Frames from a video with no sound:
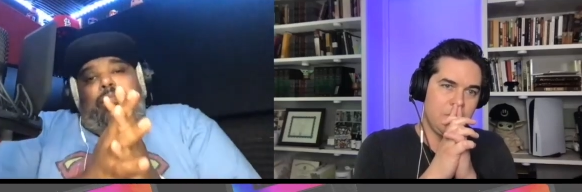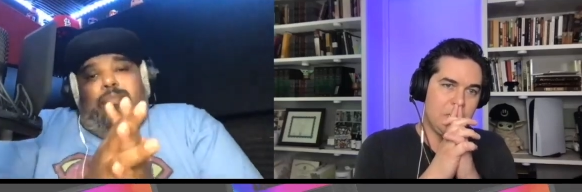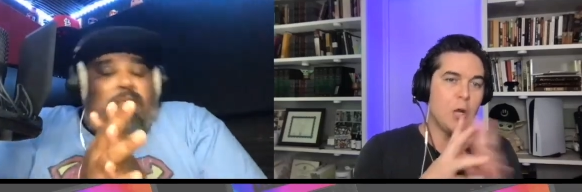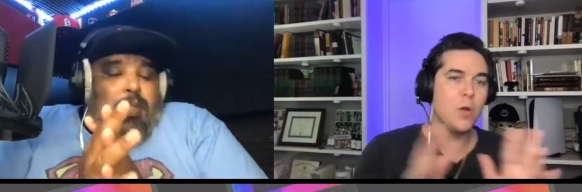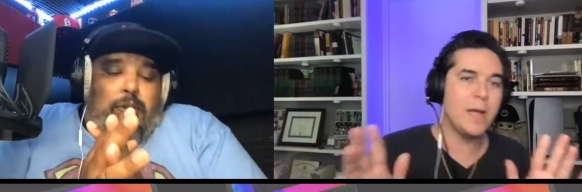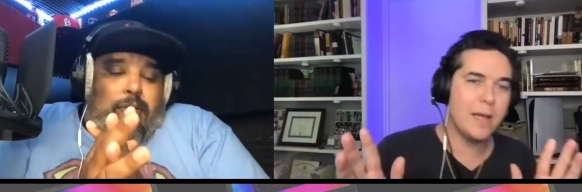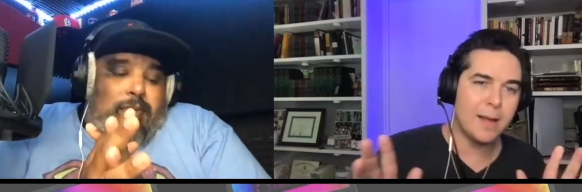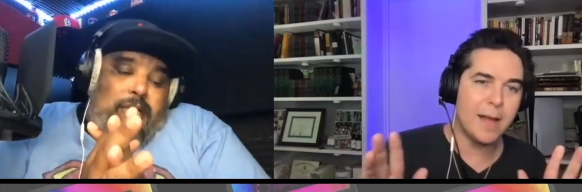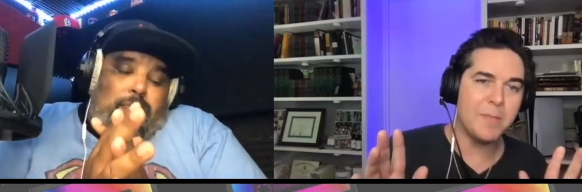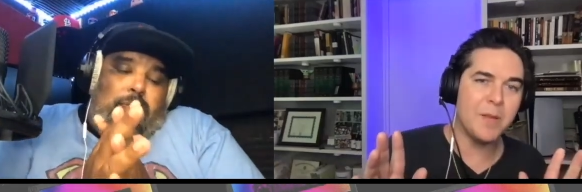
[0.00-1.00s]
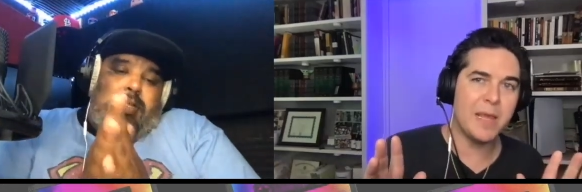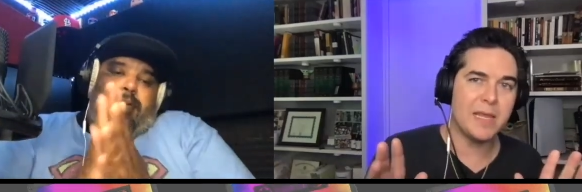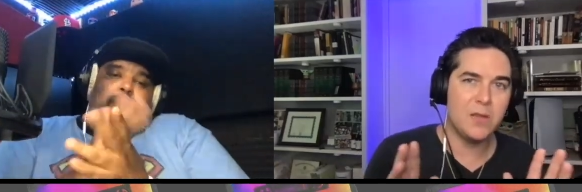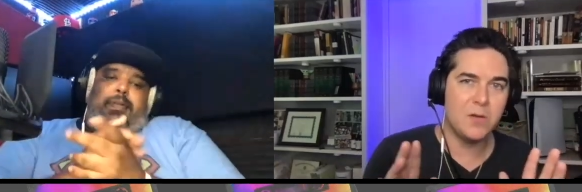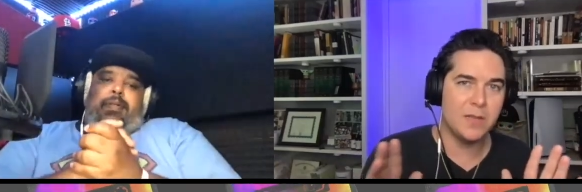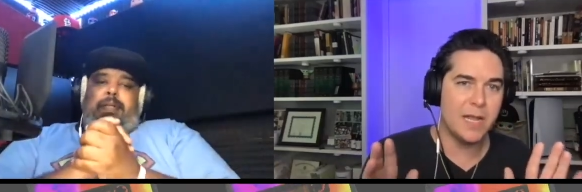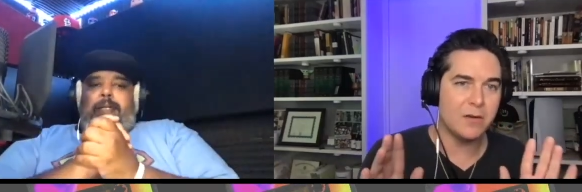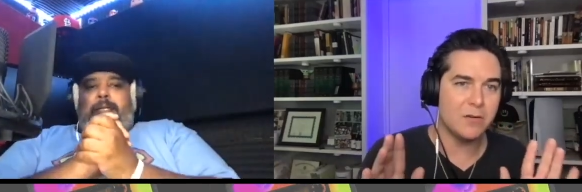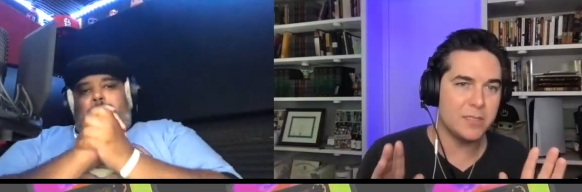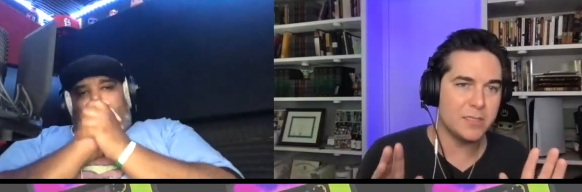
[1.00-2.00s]
Speaker 1: That's you know what? I'm gonna make a
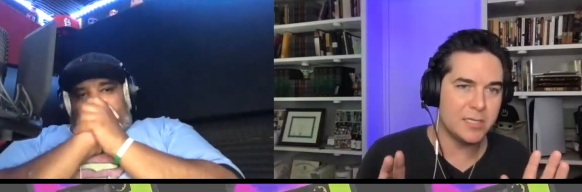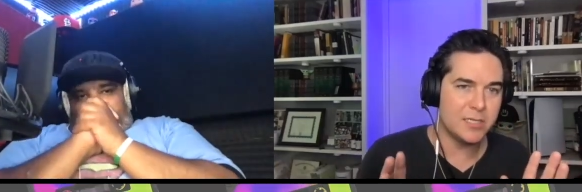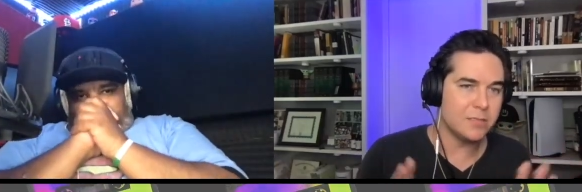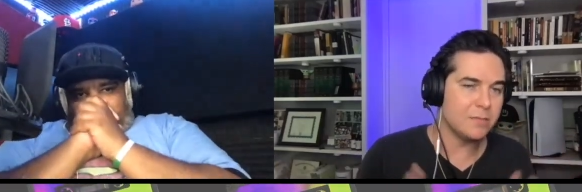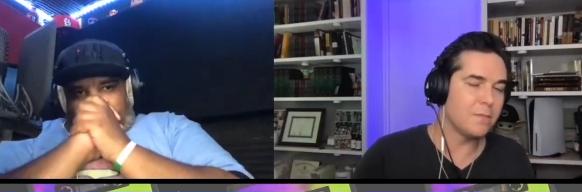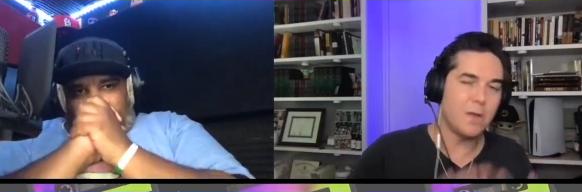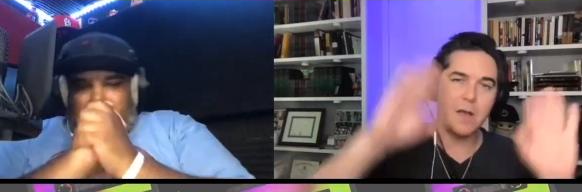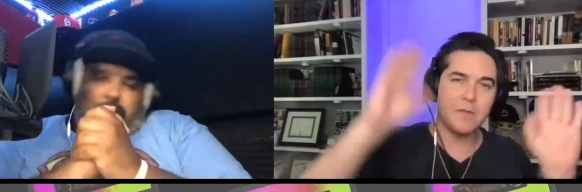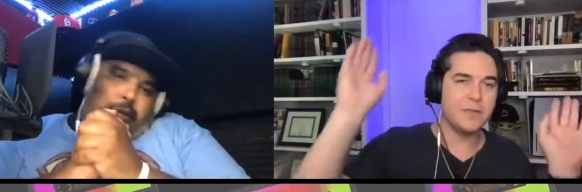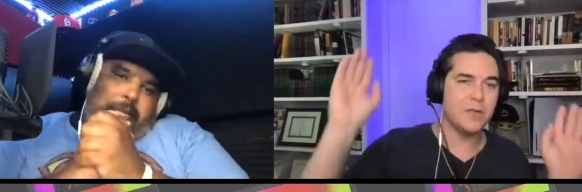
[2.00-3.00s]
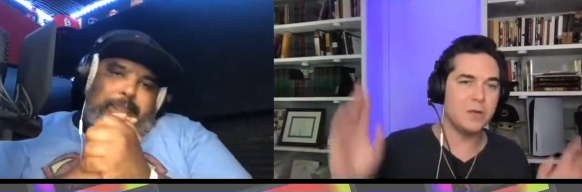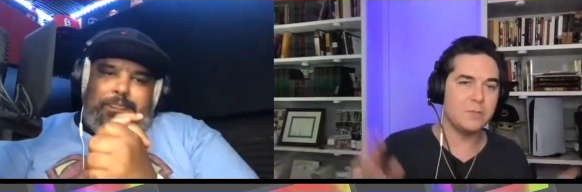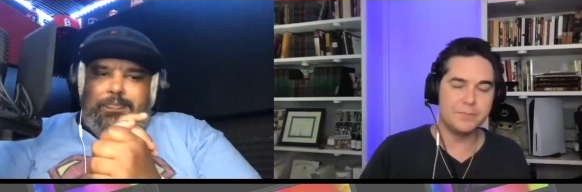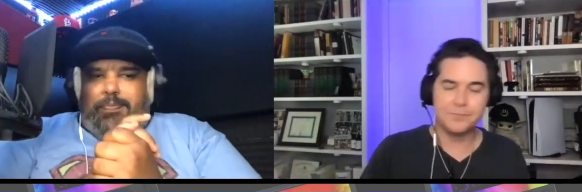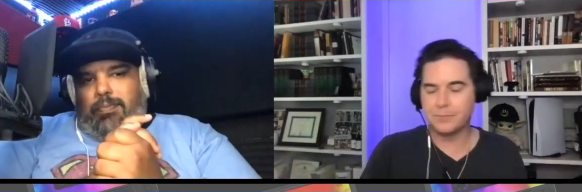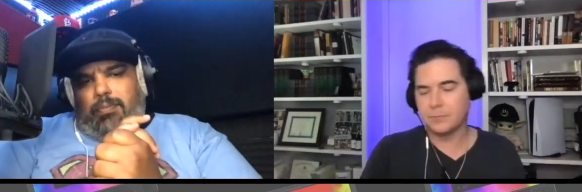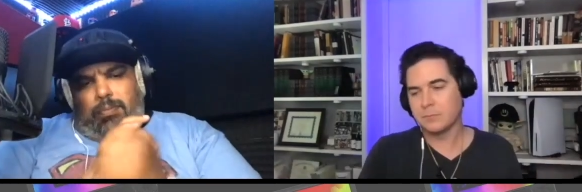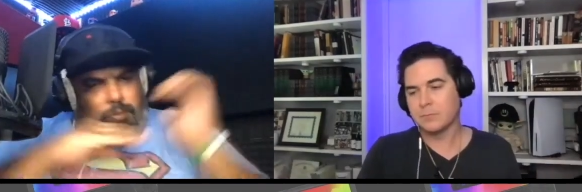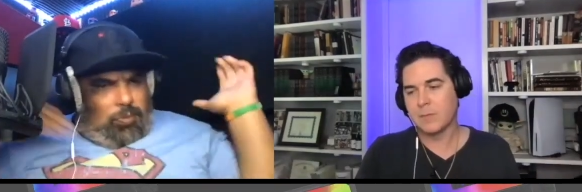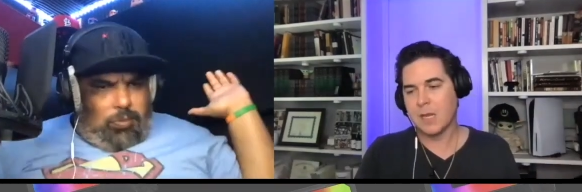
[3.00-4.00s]
unilateral decision off Do it. Don.
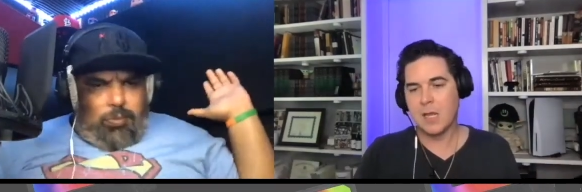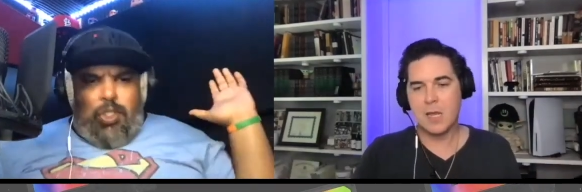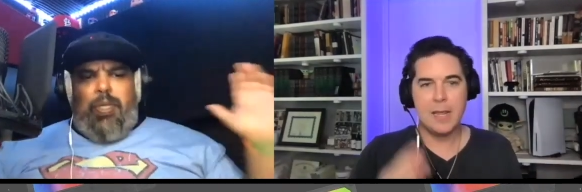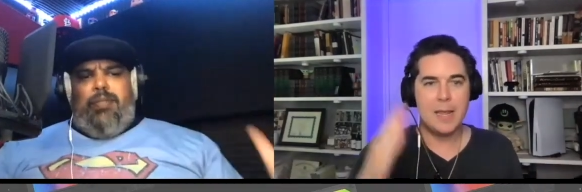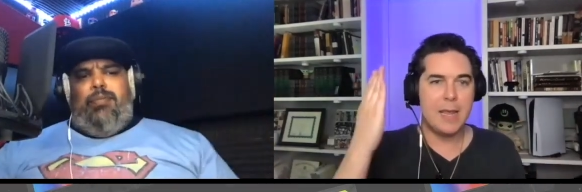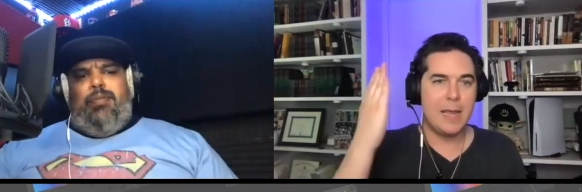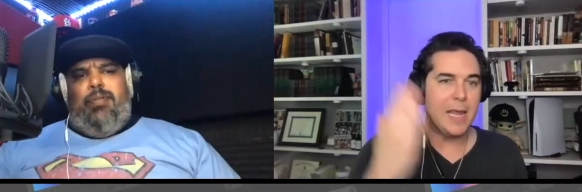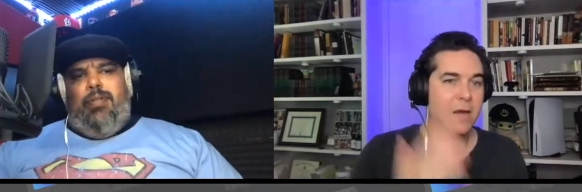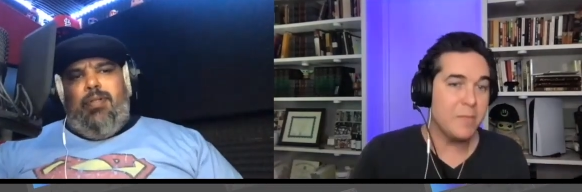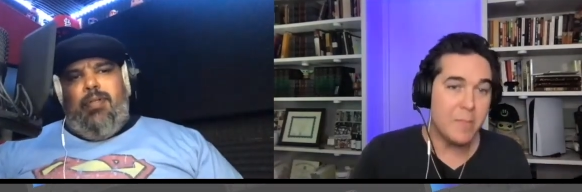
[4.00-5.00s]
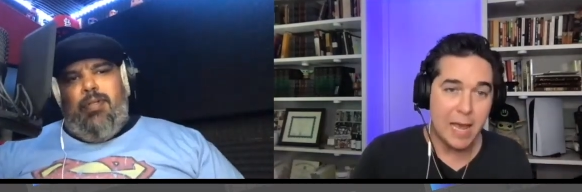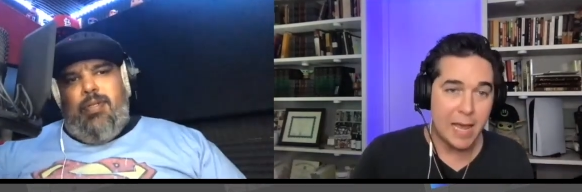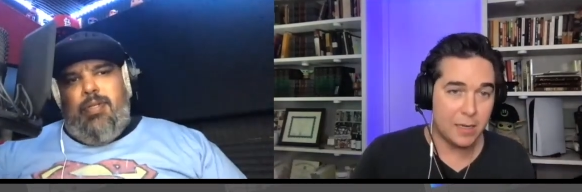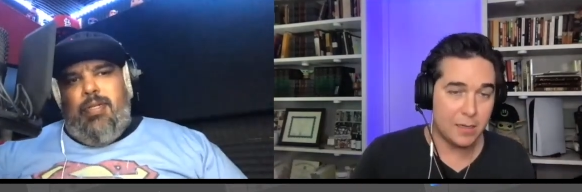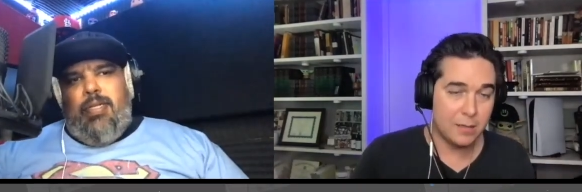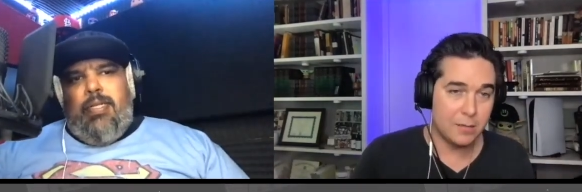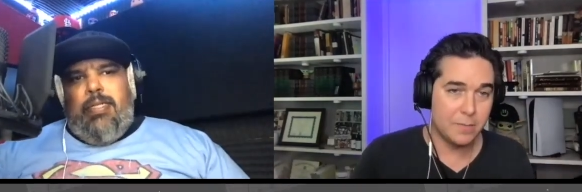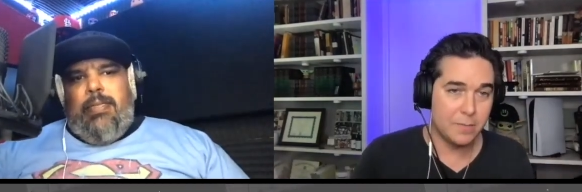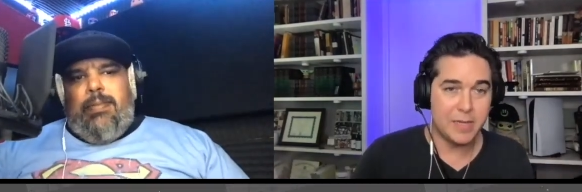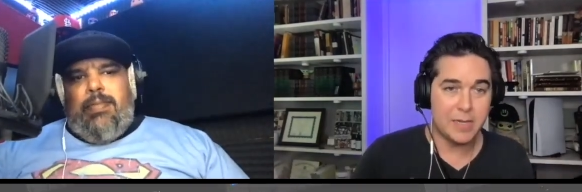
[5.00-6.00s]
Do it. Harry Mack,
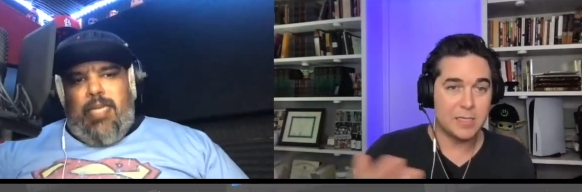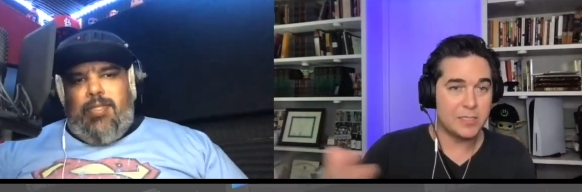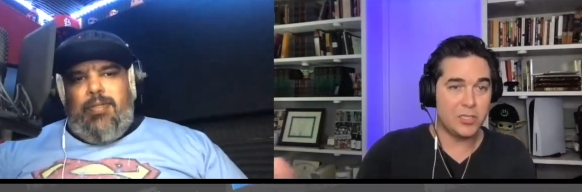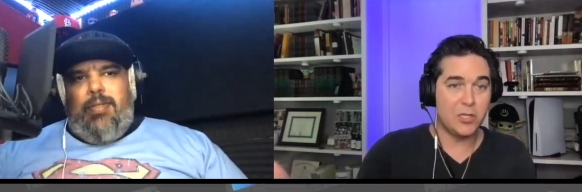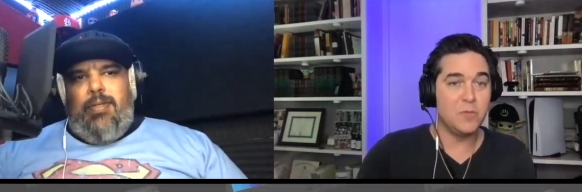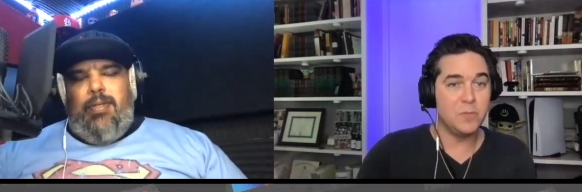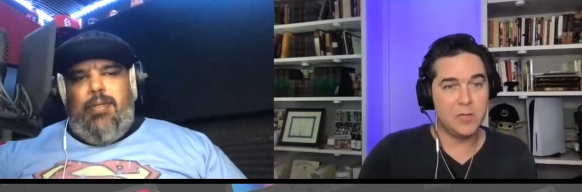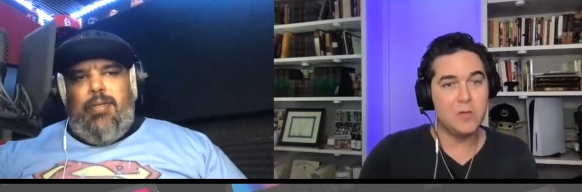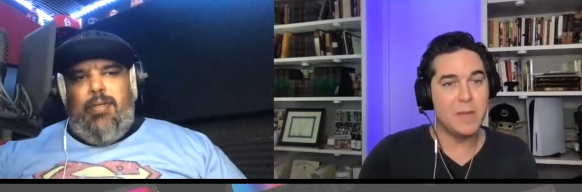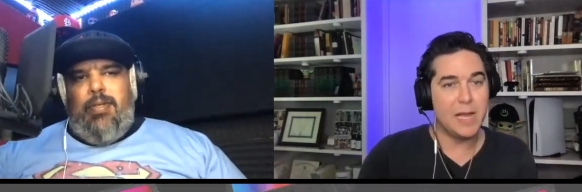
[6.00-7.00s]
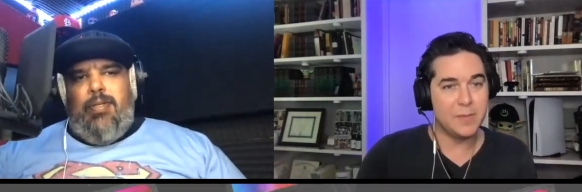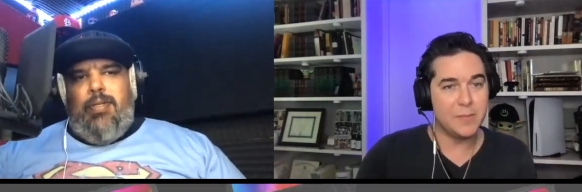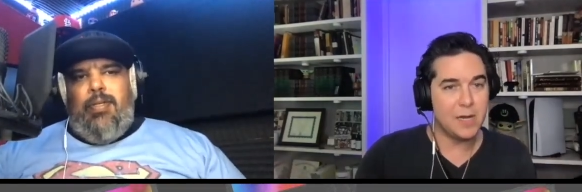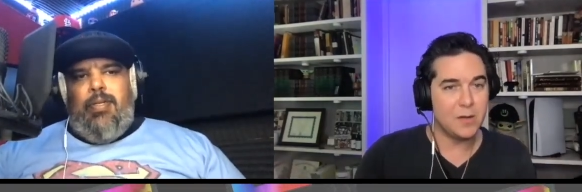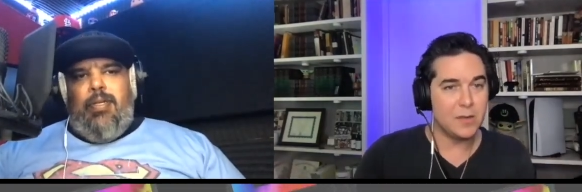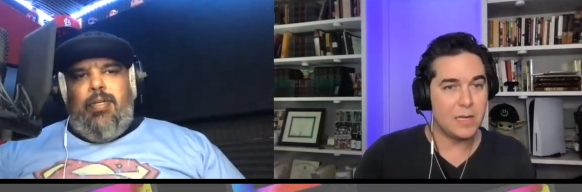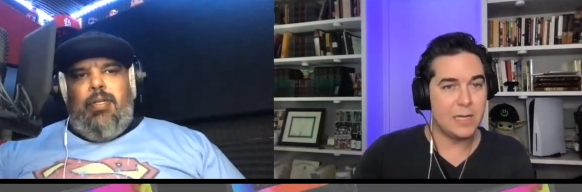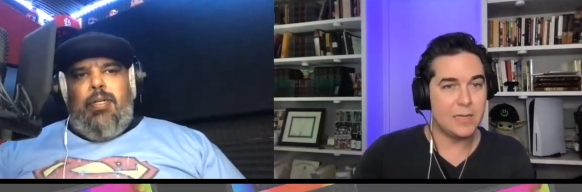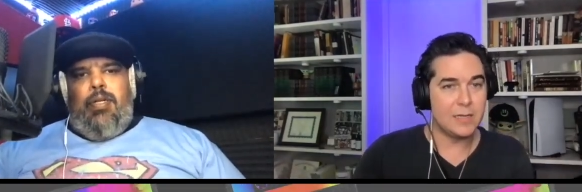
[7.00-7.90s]
because yes. you you met him on a, on